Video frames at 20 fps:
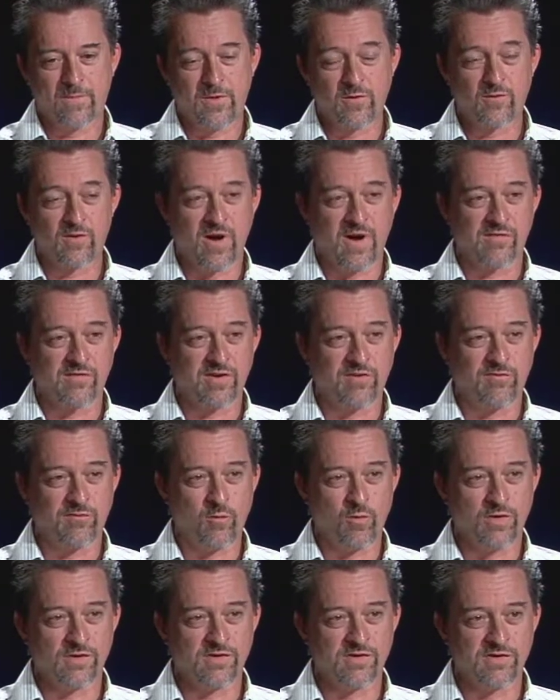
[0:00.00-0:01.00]
driving
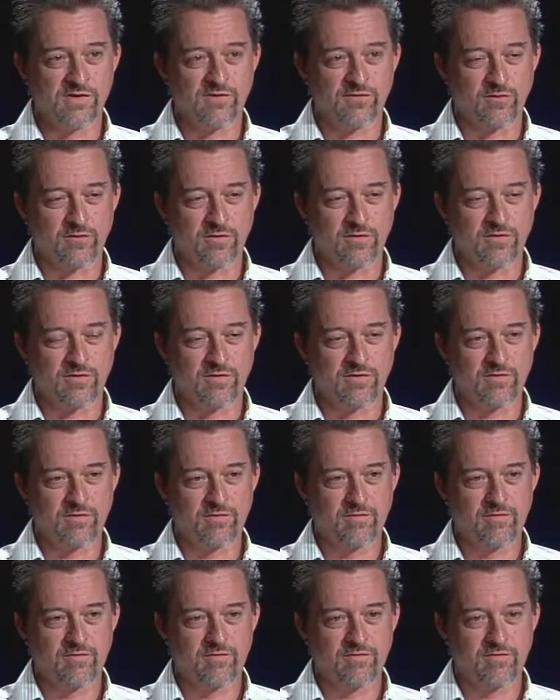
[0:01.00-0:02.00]
forces for
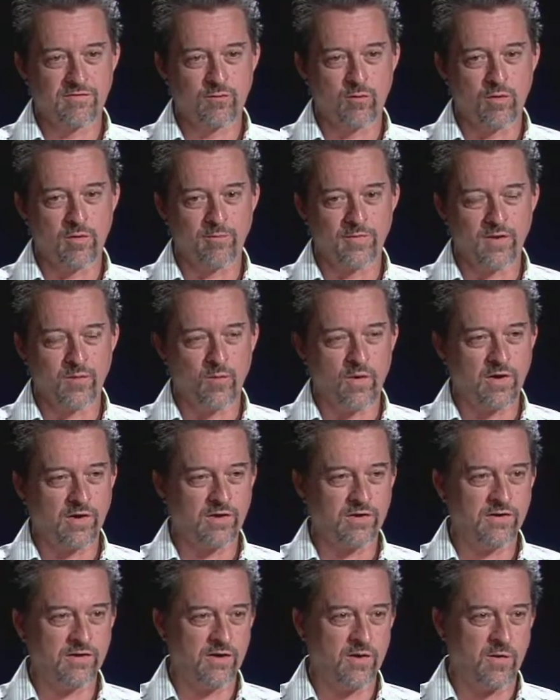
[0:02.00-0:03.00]
me
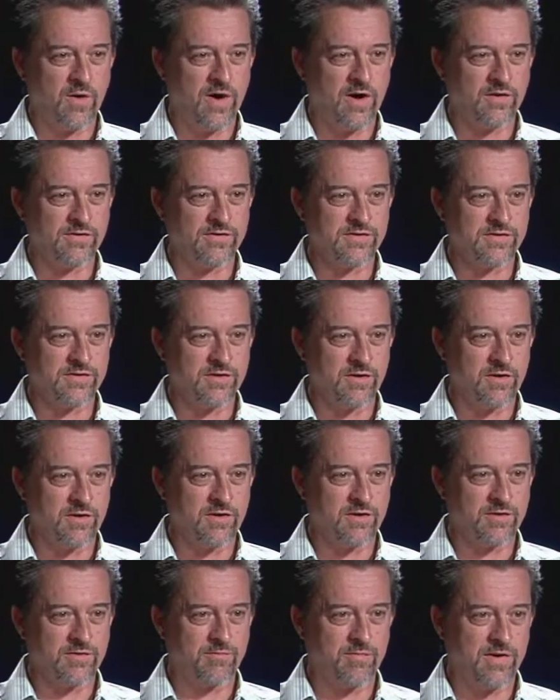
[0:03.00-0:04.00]
wanting to go out and
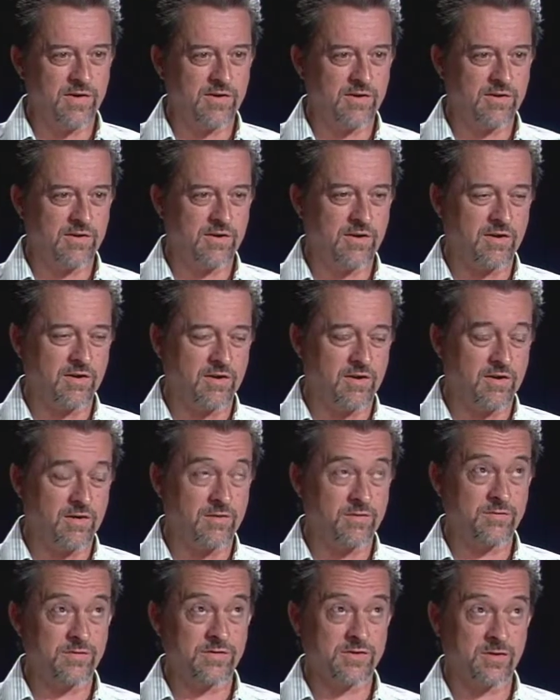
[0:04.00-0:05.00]
start
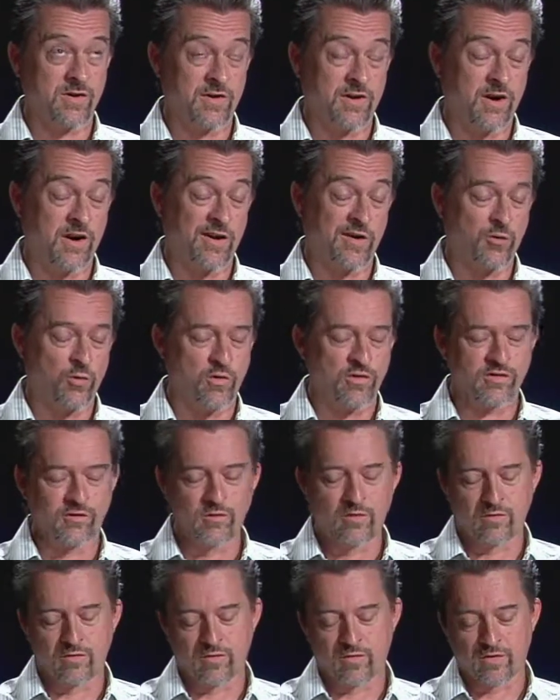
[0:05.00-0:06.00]
our
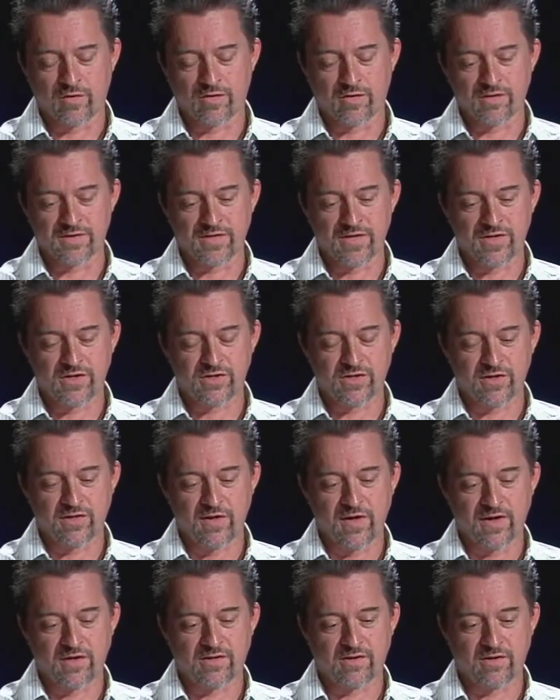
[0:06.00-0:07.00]
own organization
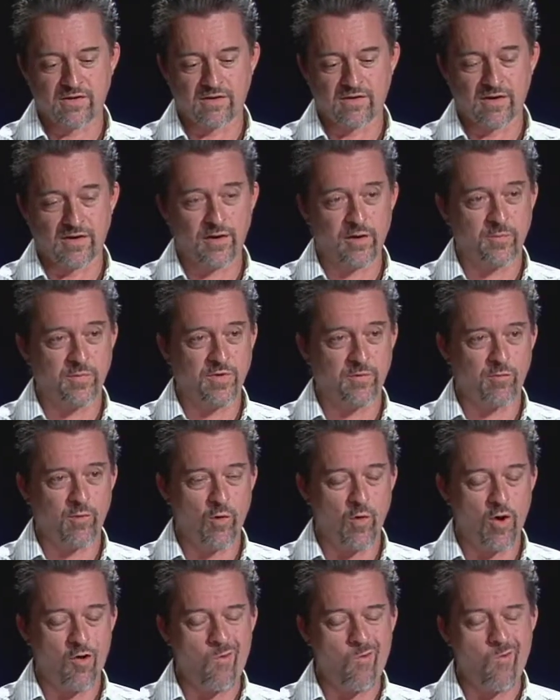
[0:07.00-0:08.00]
that helped the
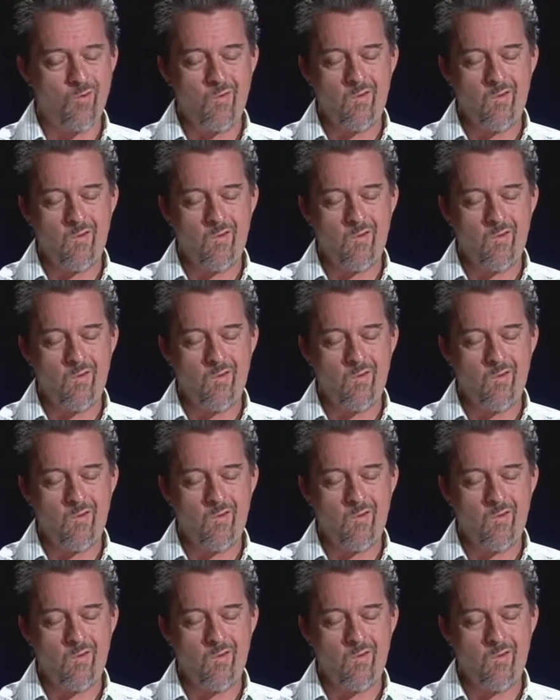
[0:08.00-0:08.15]
poor.